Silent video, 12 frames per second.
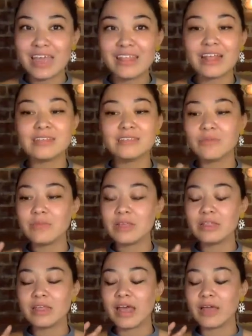And that's something
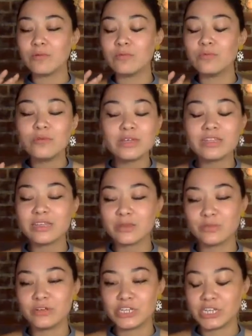that I really
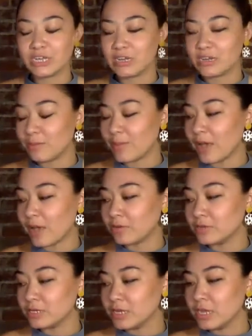appreciated
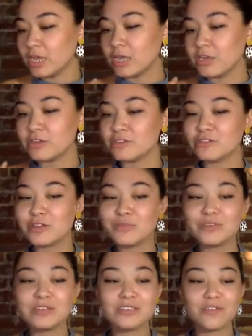about your
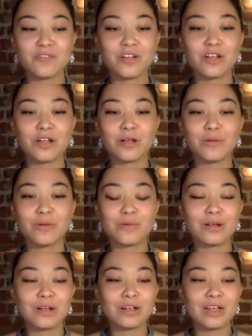descriptions of her,
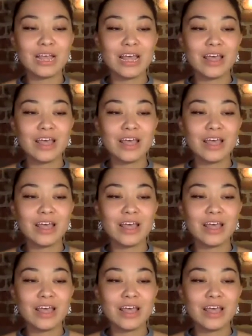or